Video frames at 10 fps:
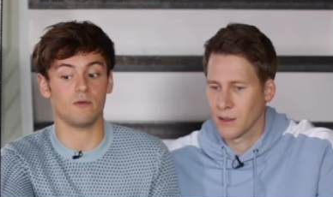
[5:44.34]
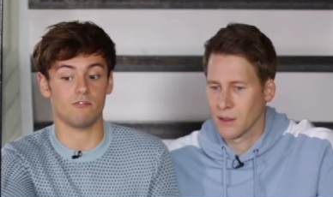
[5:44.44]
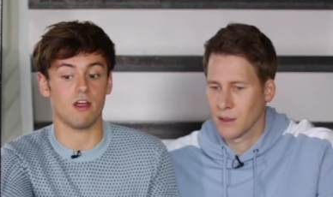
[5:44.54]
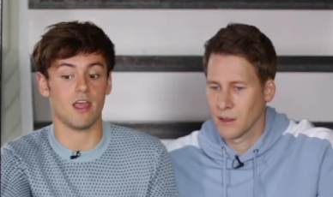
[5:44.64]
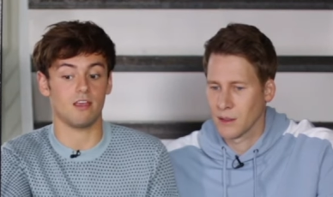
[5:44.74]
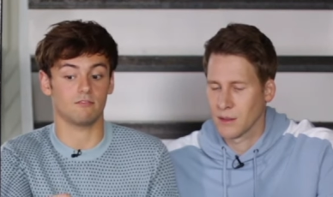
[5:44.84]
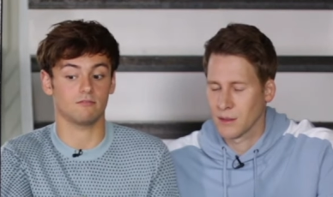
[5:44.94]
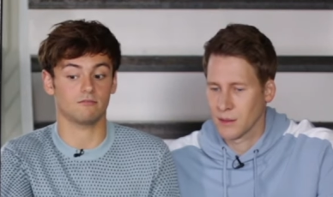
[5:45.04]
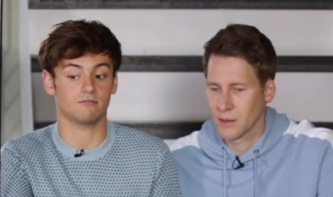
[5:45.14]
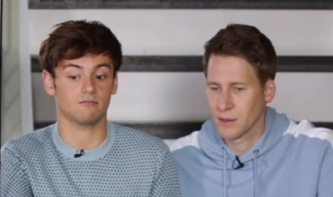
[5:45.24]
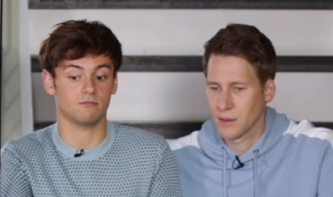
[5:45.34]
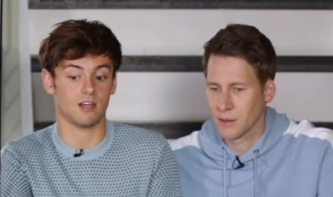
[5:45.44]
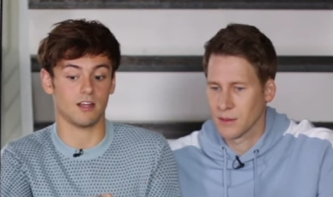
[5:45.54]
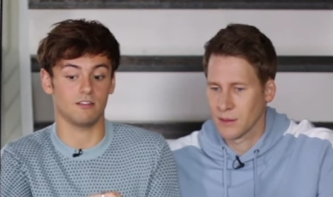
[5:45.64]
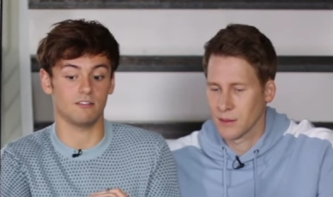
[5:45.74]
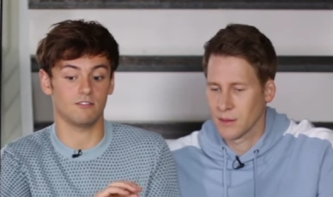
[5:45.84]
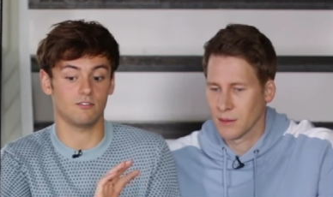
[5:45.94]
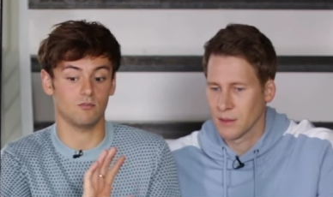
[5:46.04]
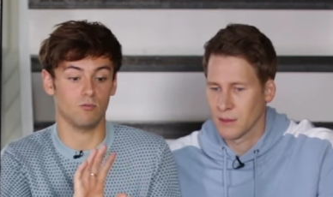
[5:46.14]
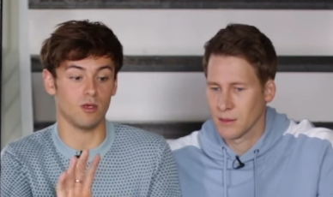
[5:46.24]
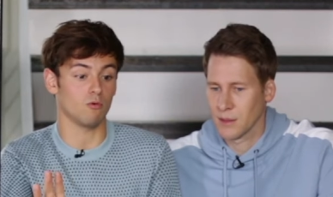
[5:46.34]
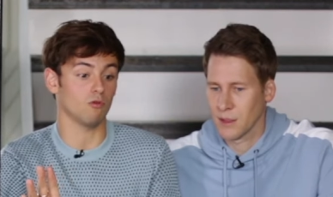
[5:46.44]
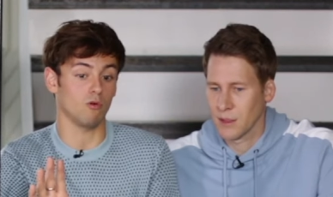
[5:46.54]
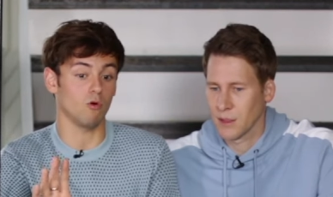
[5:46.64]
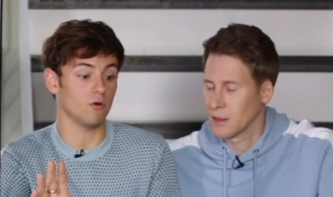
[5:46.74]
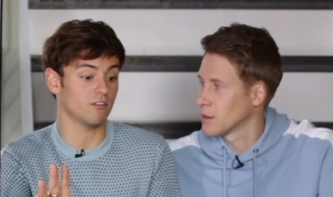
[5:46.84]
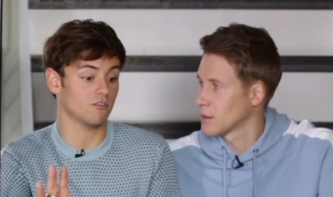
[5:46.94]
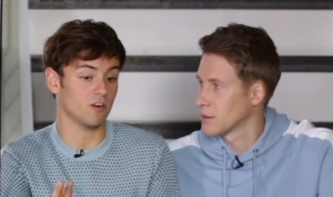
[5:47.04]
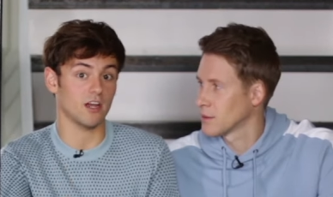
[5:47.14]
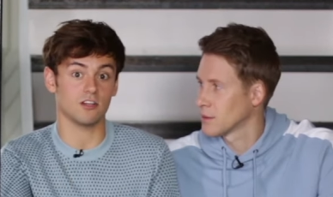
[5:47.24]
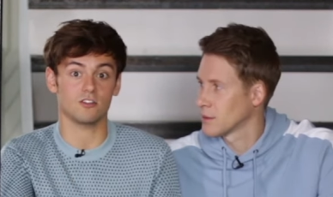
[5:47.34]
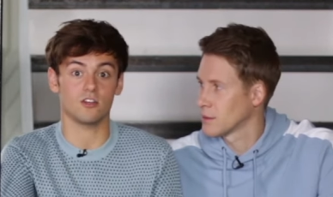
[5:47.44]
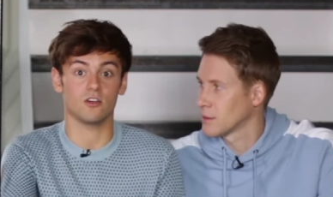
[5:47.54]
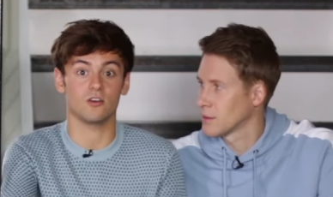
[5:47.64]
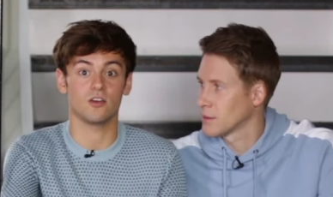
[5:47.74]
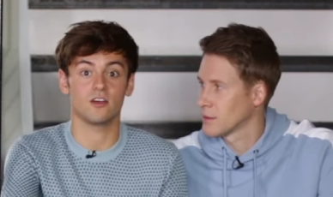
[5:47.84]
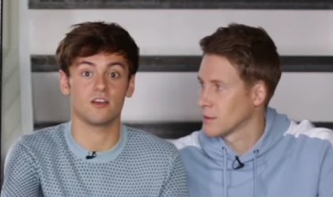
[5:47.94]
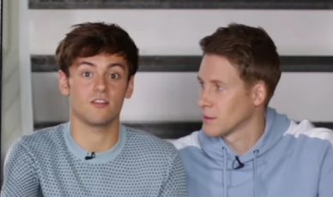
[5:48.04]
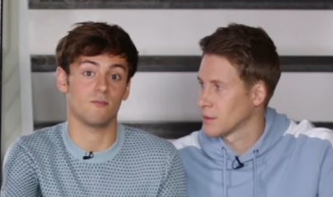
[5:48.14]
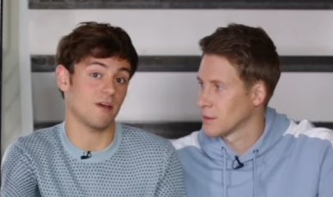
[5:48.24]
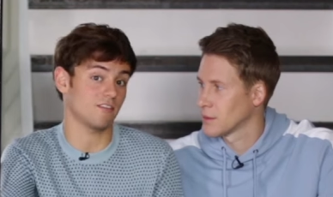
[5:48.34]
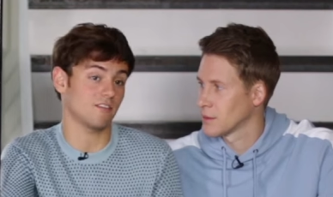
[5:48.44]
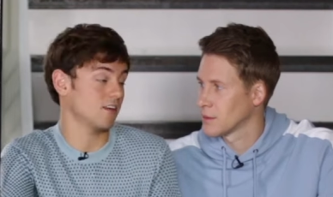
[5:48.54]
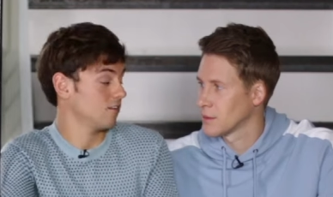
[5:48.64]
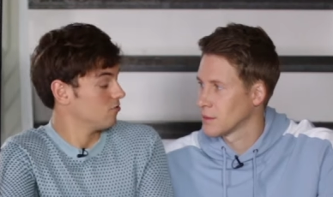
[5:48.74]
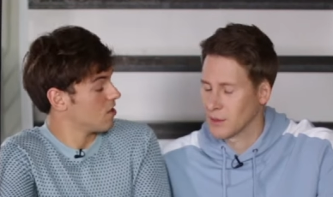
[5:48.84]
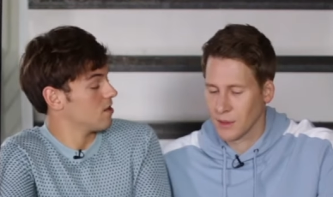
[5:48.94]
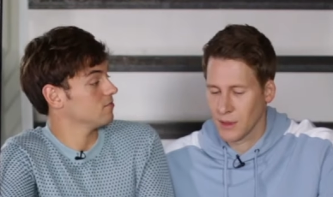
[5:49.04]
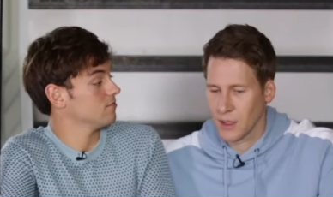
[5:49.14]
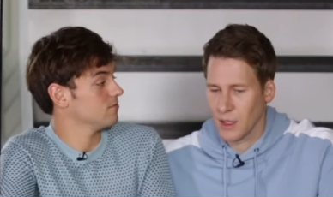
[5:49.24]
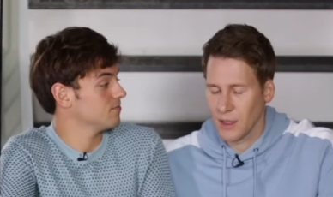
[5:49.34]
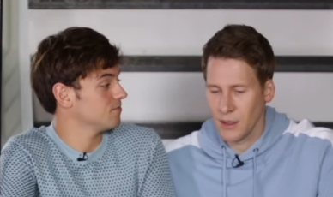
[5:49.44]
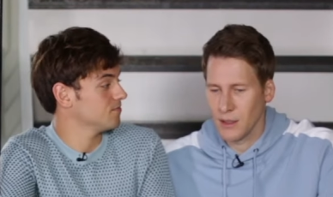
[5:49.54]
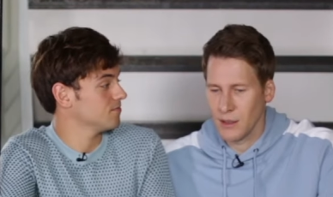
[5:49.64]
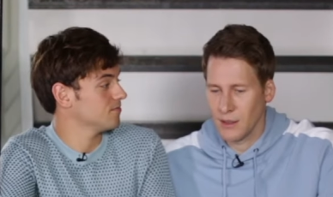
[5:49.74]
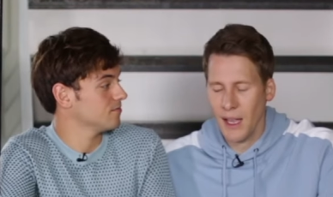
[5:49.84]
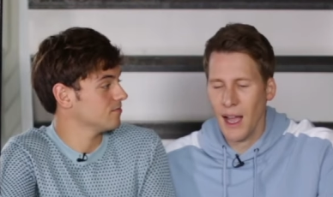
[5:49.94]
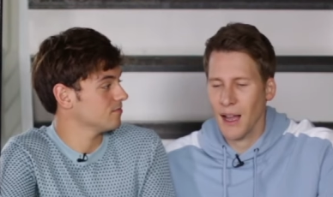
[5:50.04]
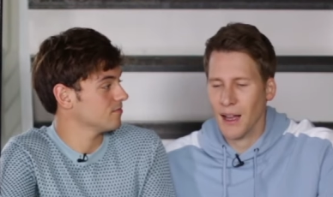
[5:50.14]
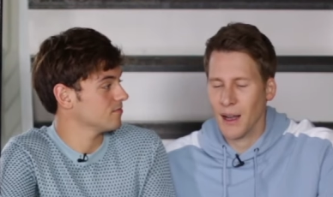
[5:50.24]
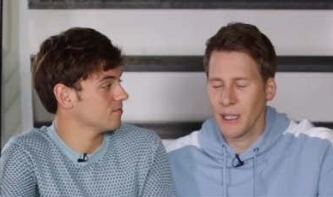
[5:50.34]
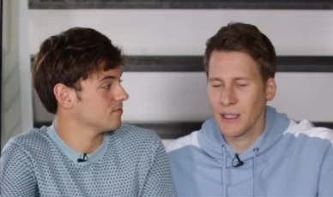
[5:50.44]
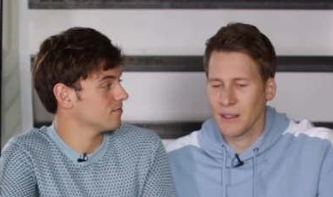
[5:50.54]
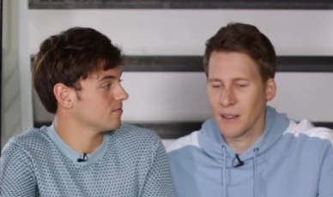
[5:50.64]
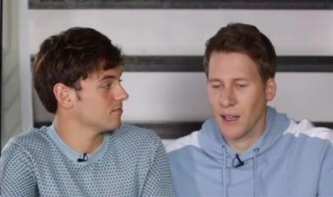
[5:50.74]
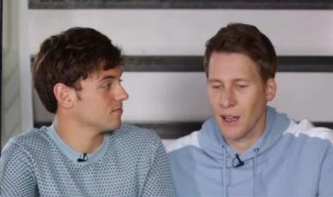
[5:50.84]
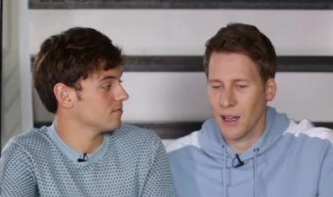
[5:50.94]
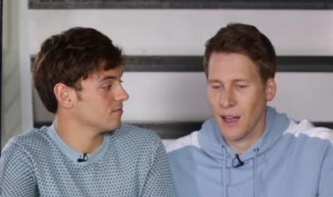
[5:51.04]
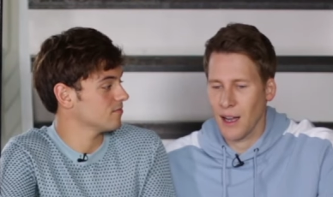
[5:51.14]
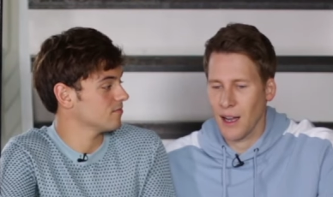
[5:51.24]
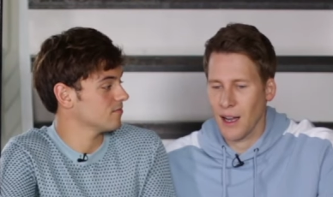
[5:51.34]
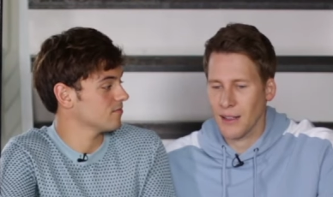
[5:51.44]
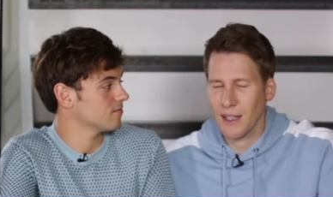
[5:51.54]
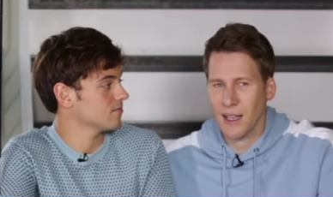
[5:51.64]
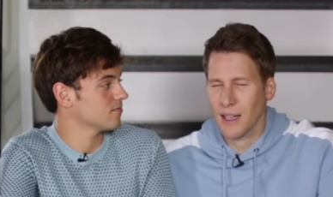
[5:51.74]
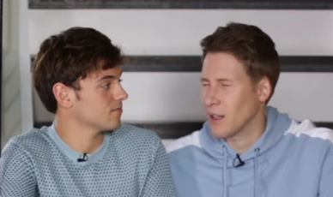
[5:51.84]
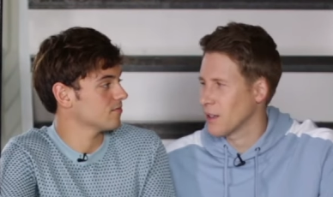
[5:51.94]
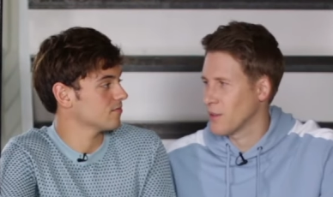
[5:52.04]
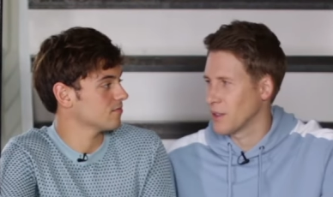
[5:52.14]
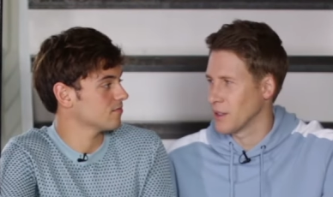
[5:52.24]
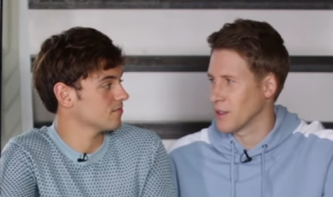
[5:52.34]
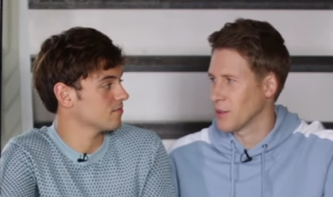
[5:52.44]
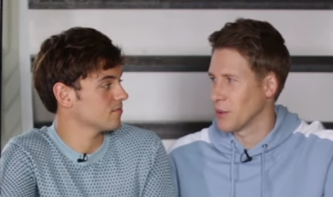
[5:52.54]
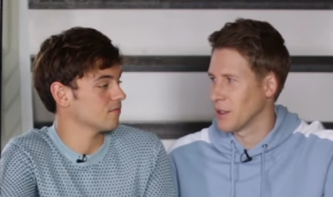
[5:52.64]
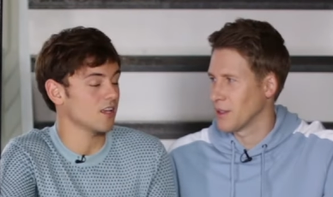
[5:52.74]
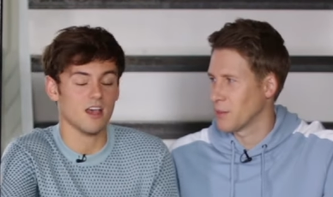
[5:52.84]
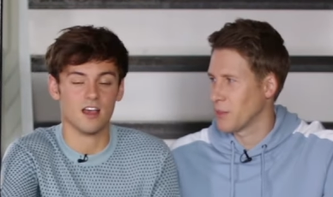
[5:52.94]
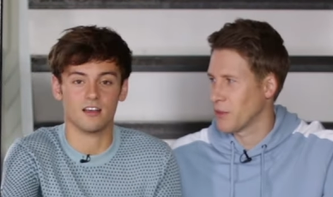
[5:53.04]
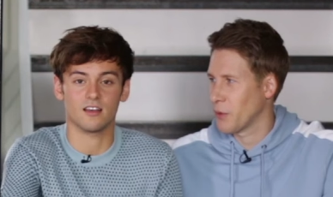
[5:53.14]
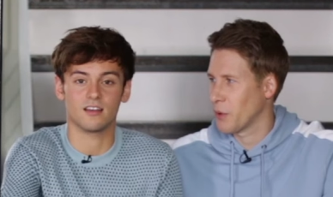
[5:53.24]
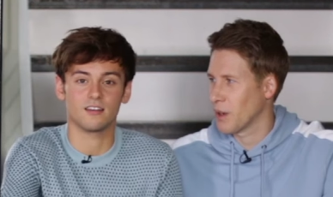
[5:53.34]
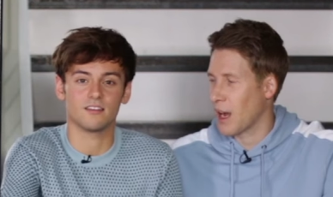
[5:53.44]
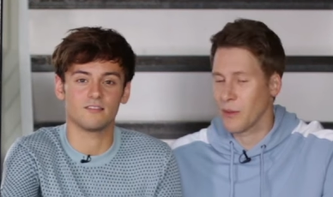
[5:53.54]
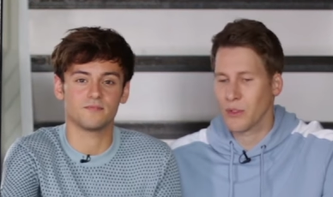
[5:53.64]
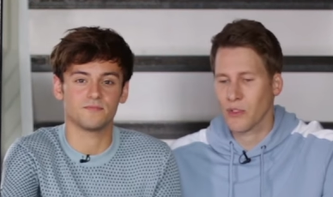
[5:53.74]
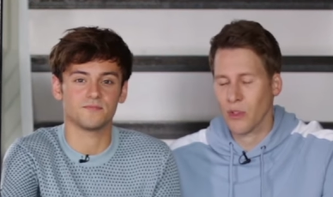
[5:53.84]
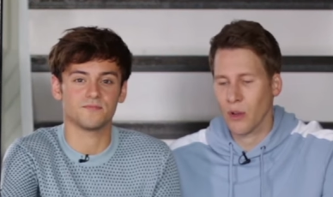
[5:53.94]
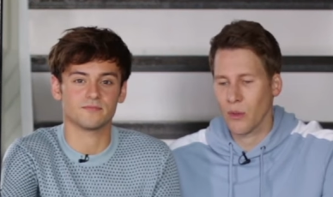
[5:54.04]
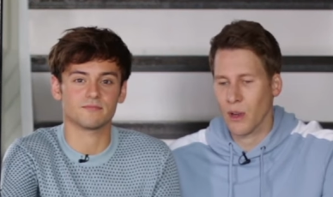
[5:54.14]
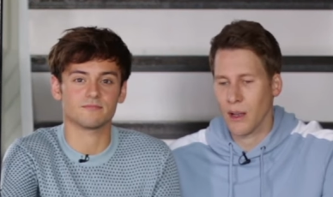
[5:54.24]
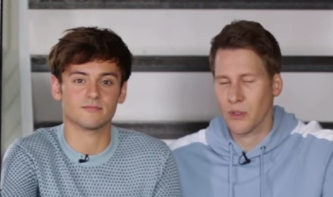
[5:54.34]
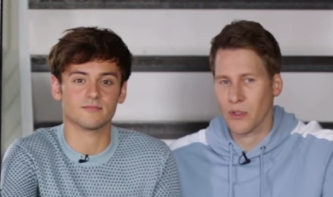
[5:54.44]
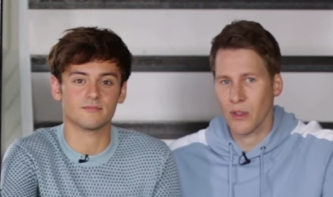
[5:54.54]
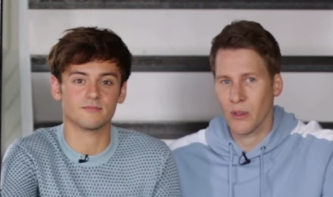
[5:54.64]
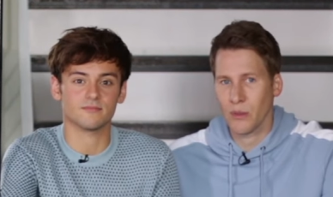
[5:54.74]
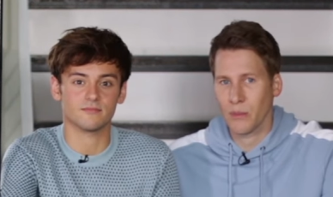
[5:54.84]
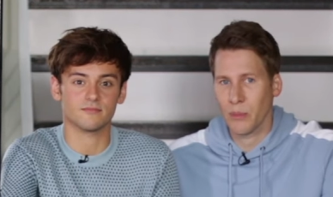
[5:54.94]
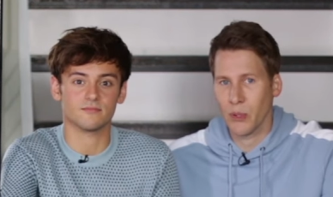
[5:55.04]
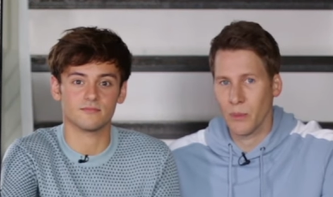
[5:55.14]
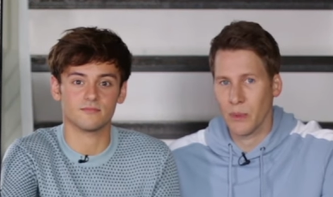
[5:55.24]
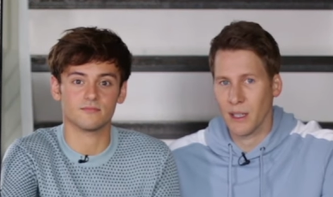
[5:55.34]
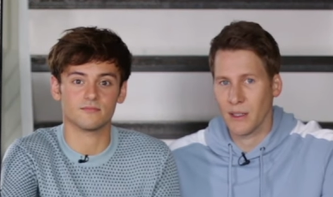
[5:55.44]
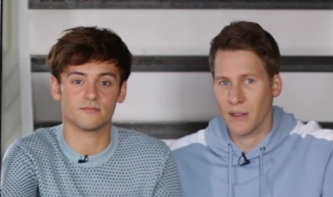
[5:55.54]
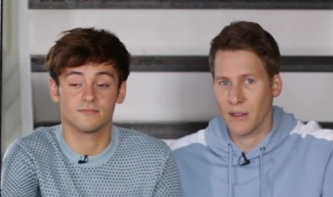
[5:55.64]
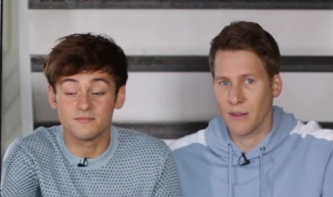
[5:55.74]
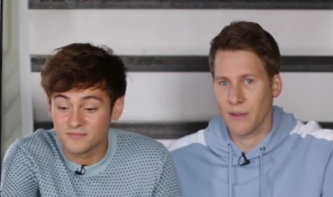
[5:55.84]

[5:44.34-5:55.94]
Speaker 1: Robbie Ray. And we will always try and do the best thing, right?
Speaker 2: Yeah, I mean, I think I had a lot of fears when yeah. before. I was so I'm so poop and